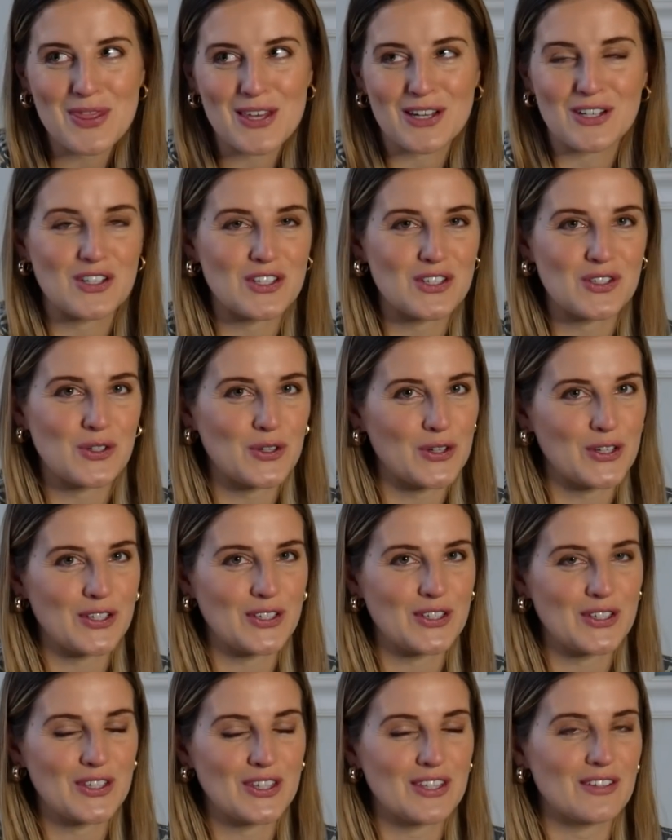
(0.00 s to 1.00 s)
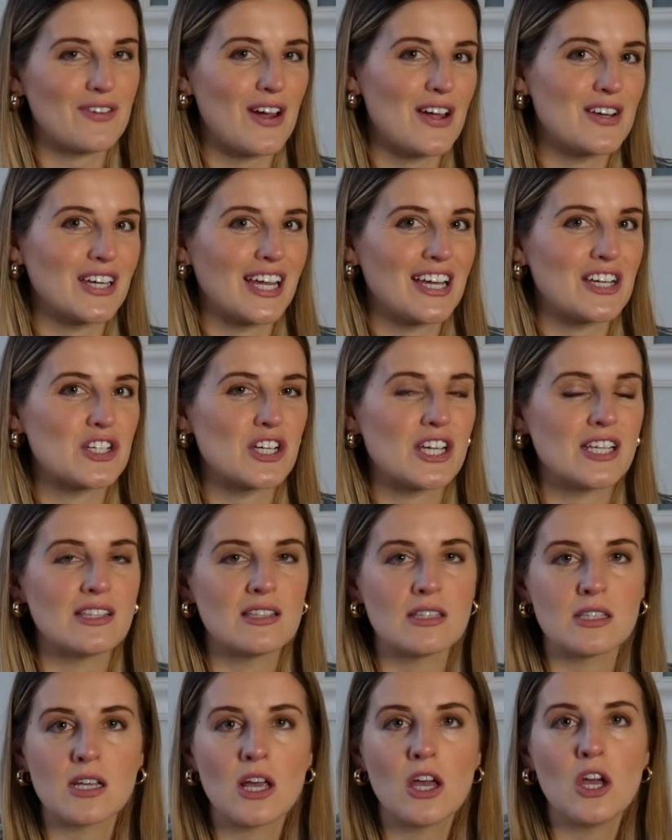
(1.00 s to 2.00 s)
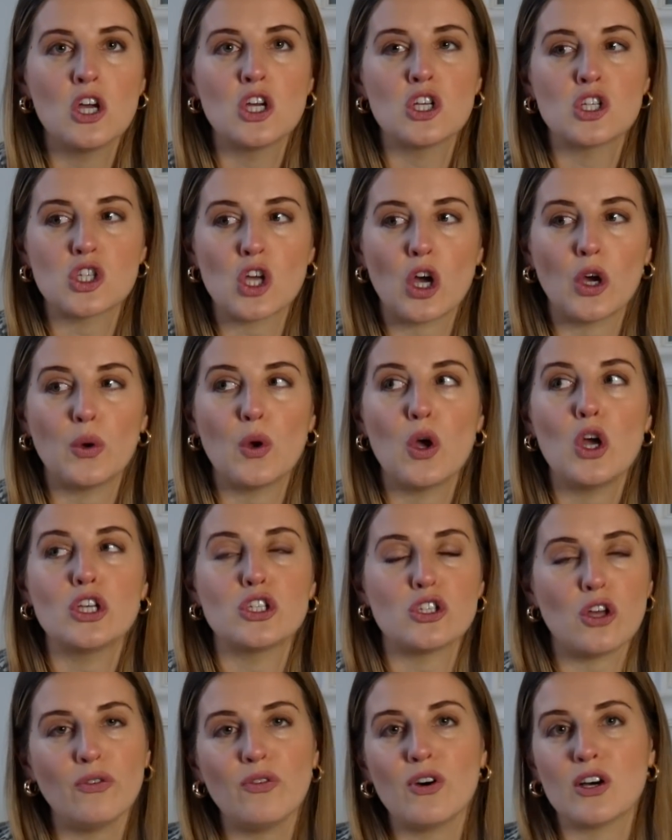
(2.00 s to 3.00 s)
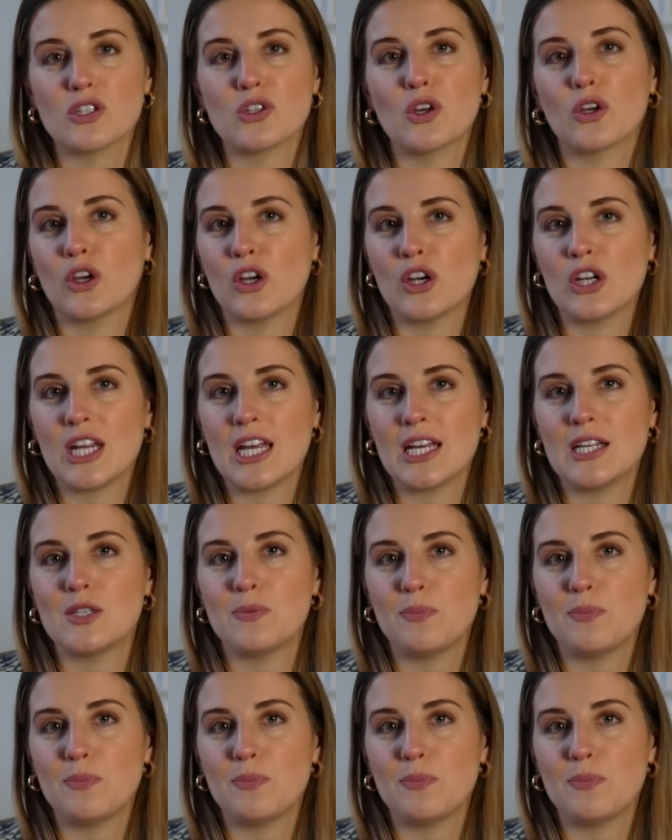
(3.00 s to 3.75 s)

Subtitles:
They're just doing the foundations. So far so good. It's